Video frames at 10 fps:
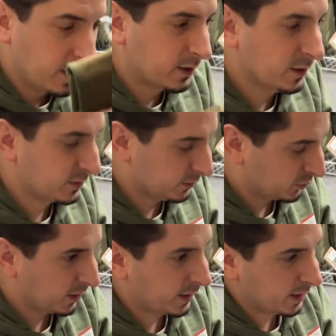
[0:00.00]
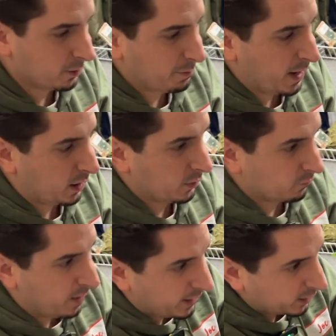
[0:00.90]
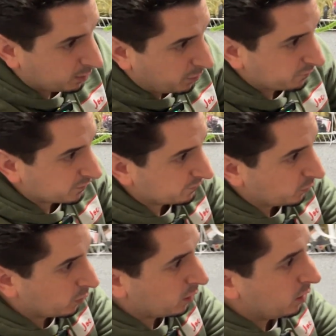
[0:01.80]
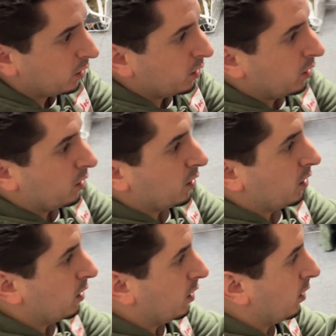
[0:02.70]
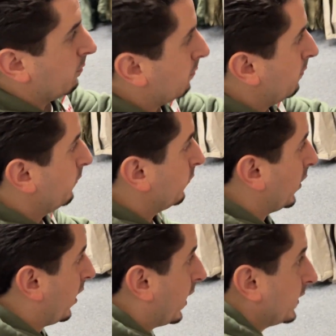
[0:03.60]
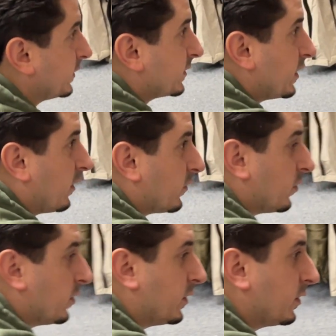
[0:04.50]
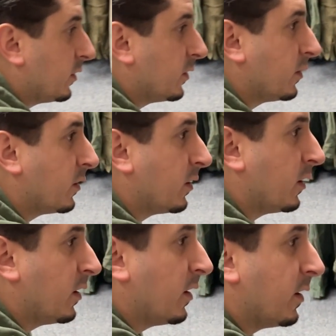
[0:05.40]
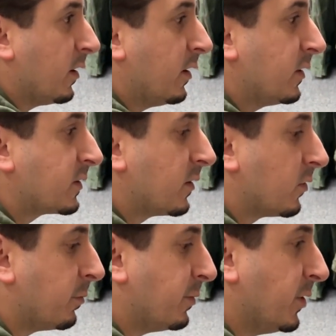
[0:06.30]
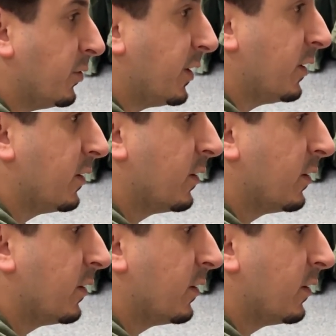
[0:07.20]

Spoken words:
at this and trying to get it back on the rack and up off the floor, I discovered this little beauty,